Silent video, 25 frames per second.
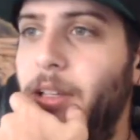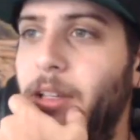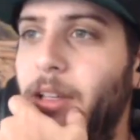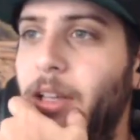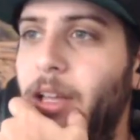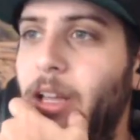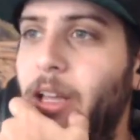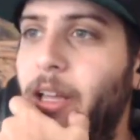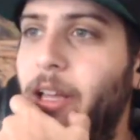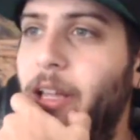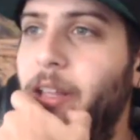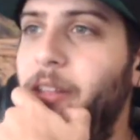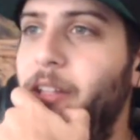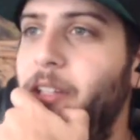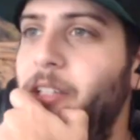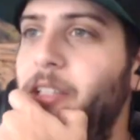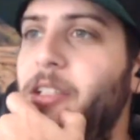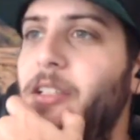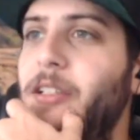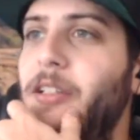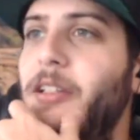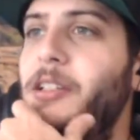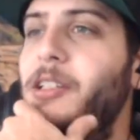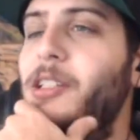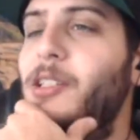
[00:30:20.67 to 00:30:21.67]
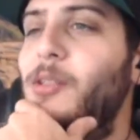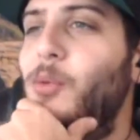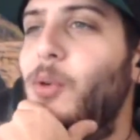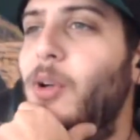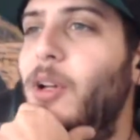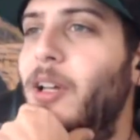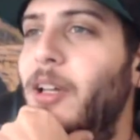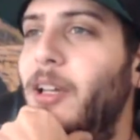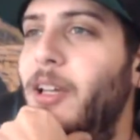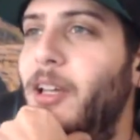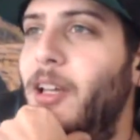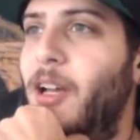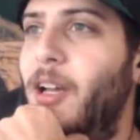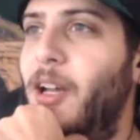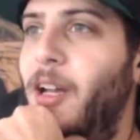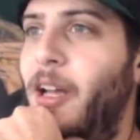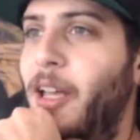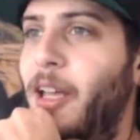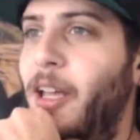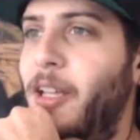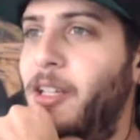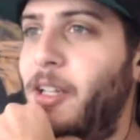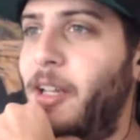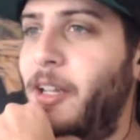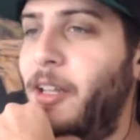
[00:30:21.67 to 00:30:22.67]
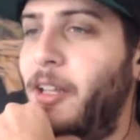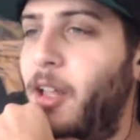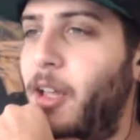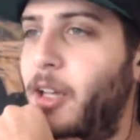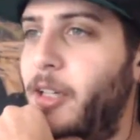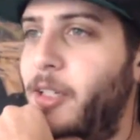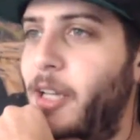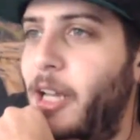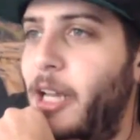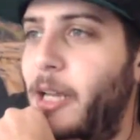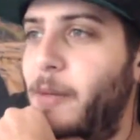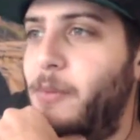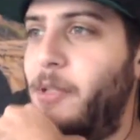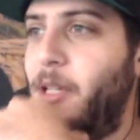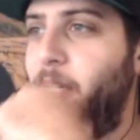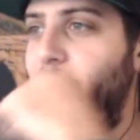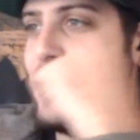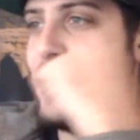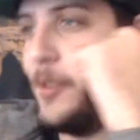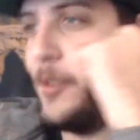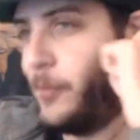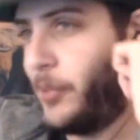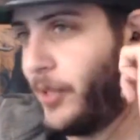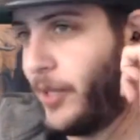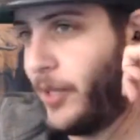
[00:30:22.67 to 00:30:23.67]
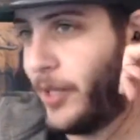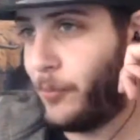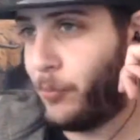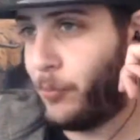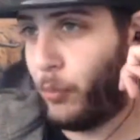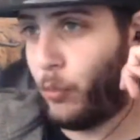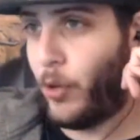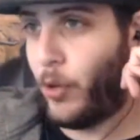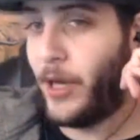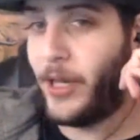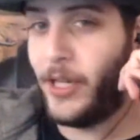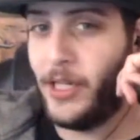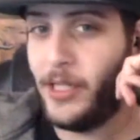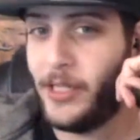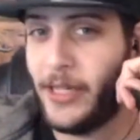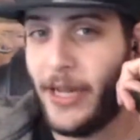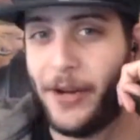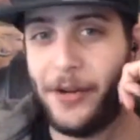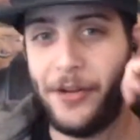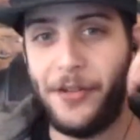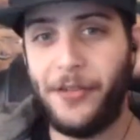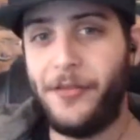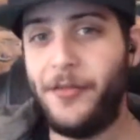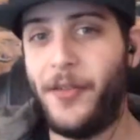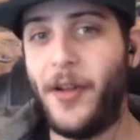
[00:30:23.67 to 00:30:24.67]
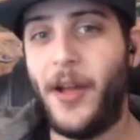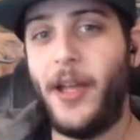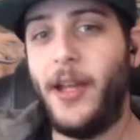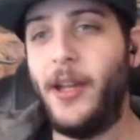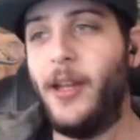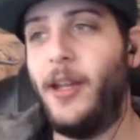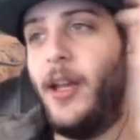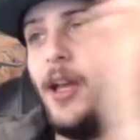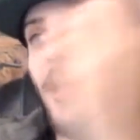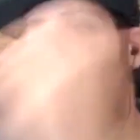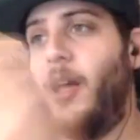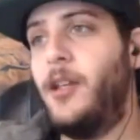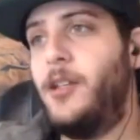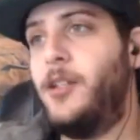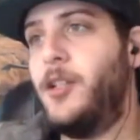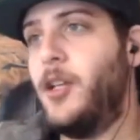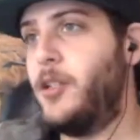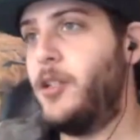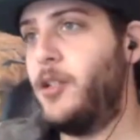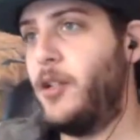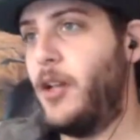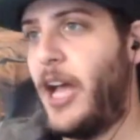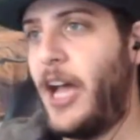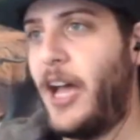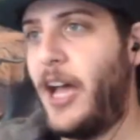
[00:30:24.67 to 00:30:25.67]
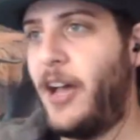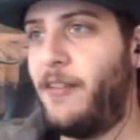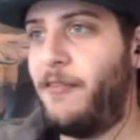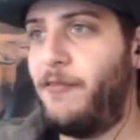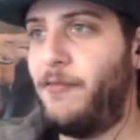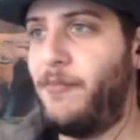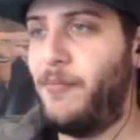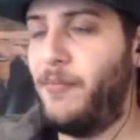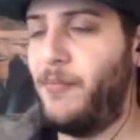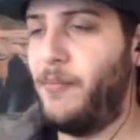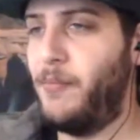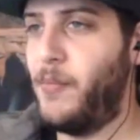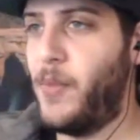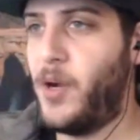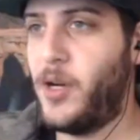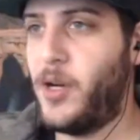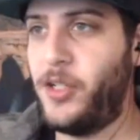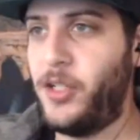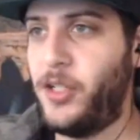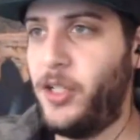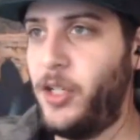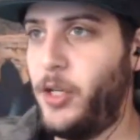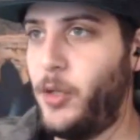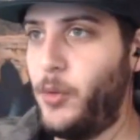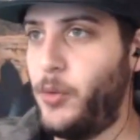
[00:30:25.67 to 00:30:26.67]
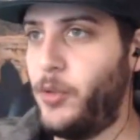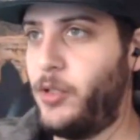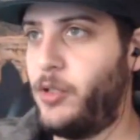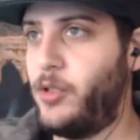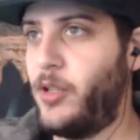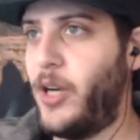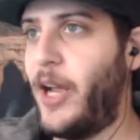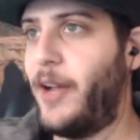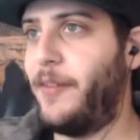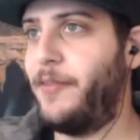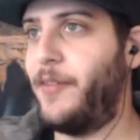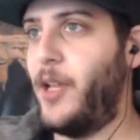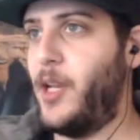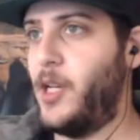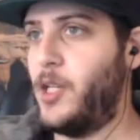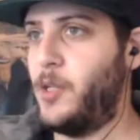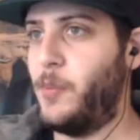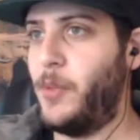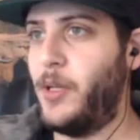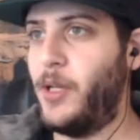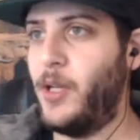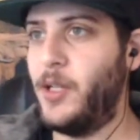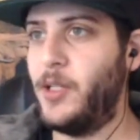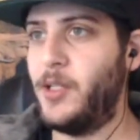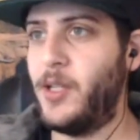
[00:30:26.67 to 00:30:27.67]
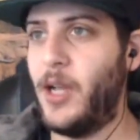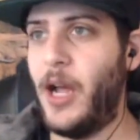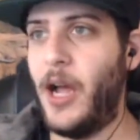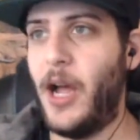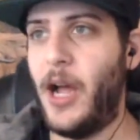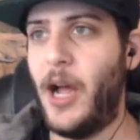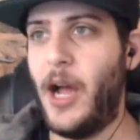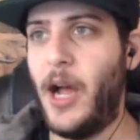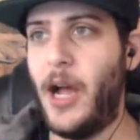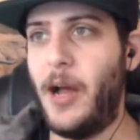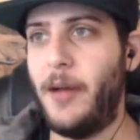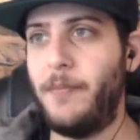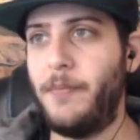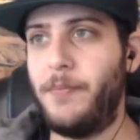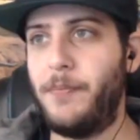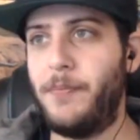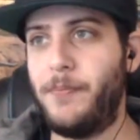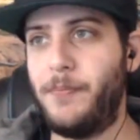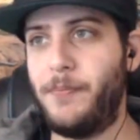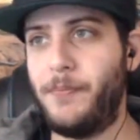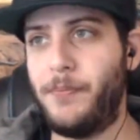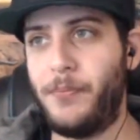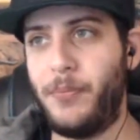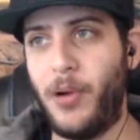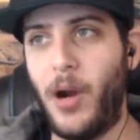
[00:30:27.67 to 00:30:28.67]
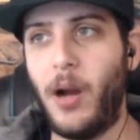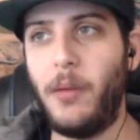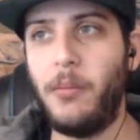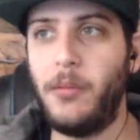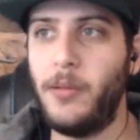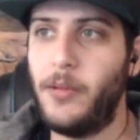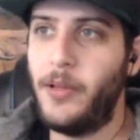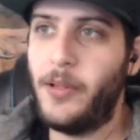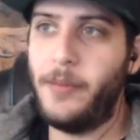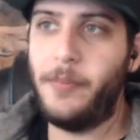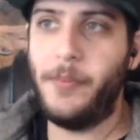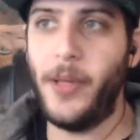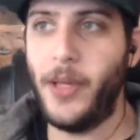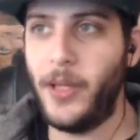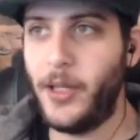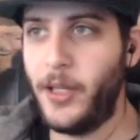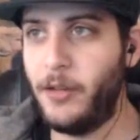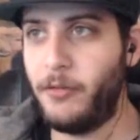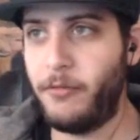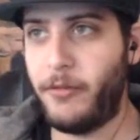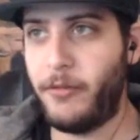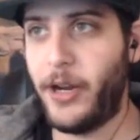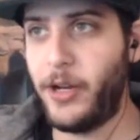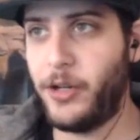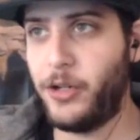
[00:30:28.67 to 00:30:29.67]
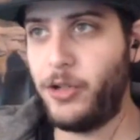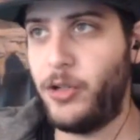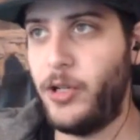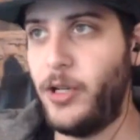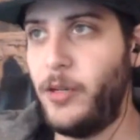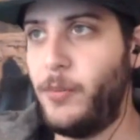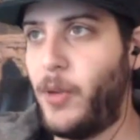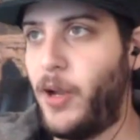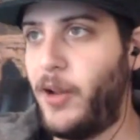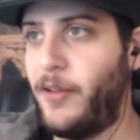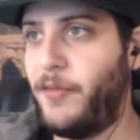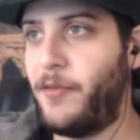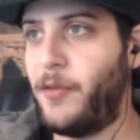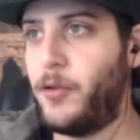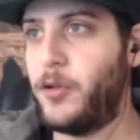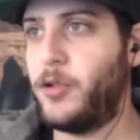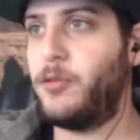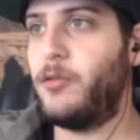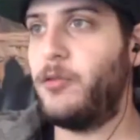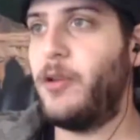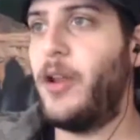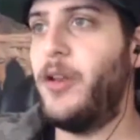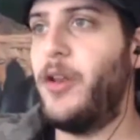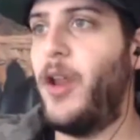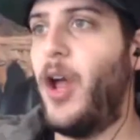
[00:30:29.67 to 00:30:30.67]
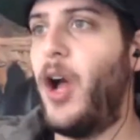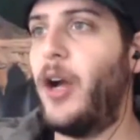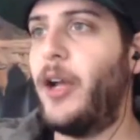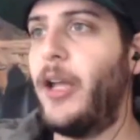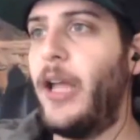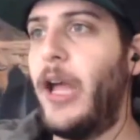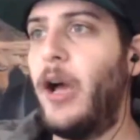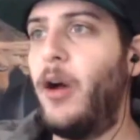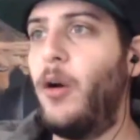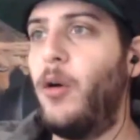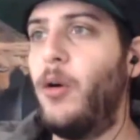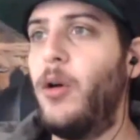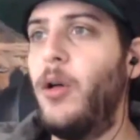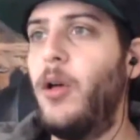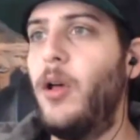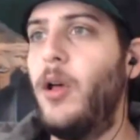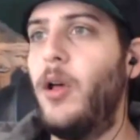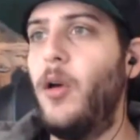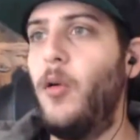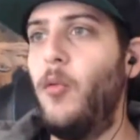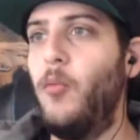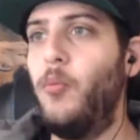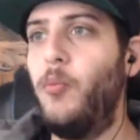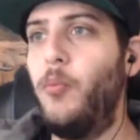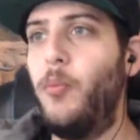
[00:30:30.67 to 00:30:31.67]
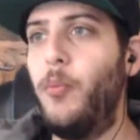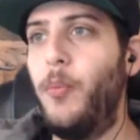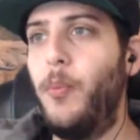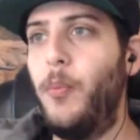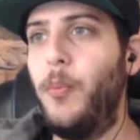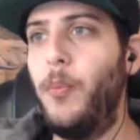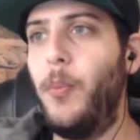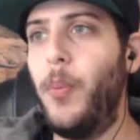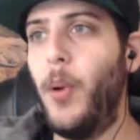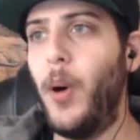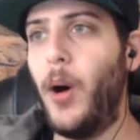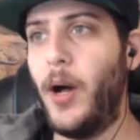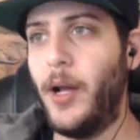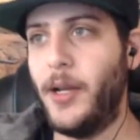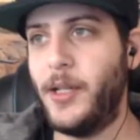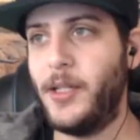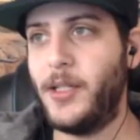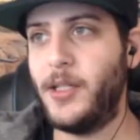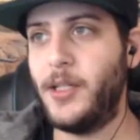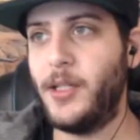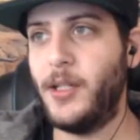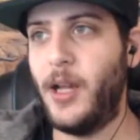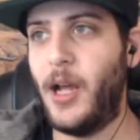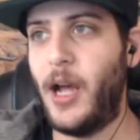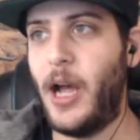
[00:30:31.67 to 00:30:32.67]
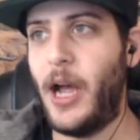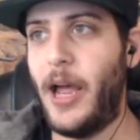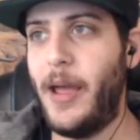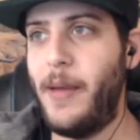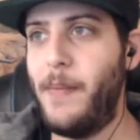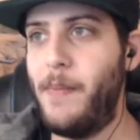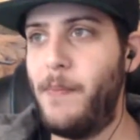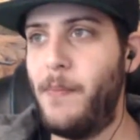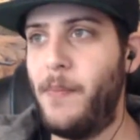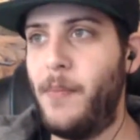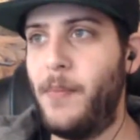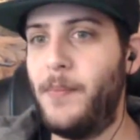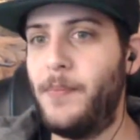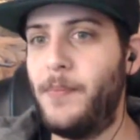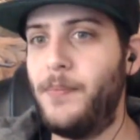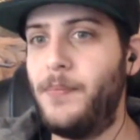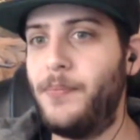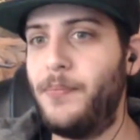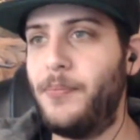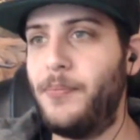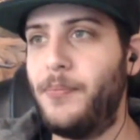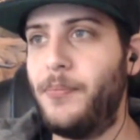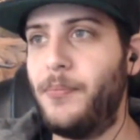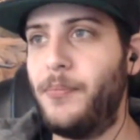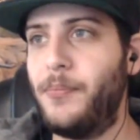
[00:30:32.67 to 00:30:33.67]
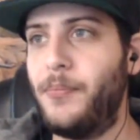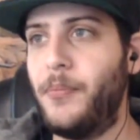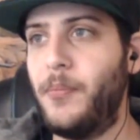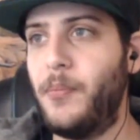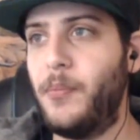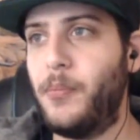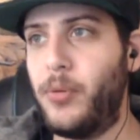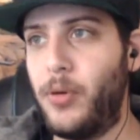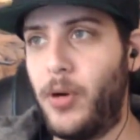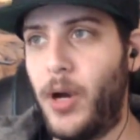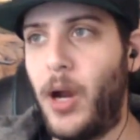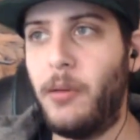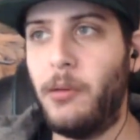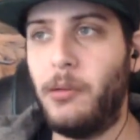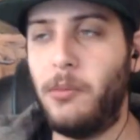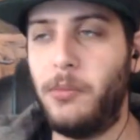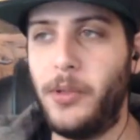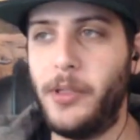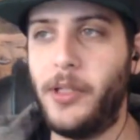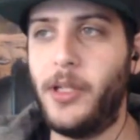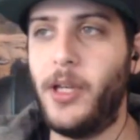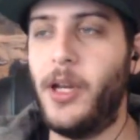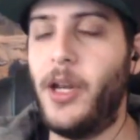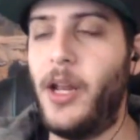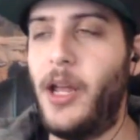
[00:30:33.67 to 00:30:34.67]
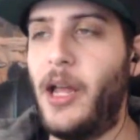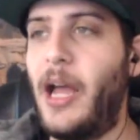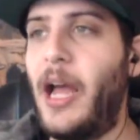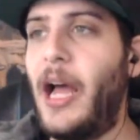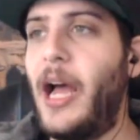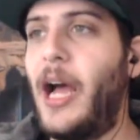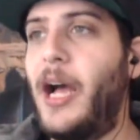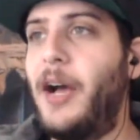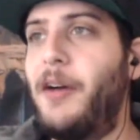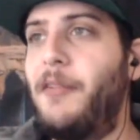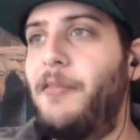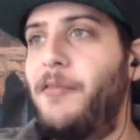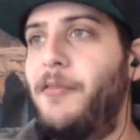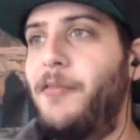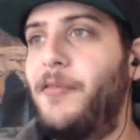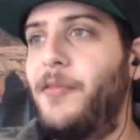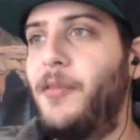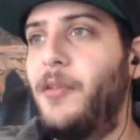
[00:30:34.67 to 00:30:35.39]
and this is why I say a lot of times that simply like breaking down a fight doesn't have much to do with DraftKings, because I'm probably picking Roundtree by first round knockout, but I'm probably gonna have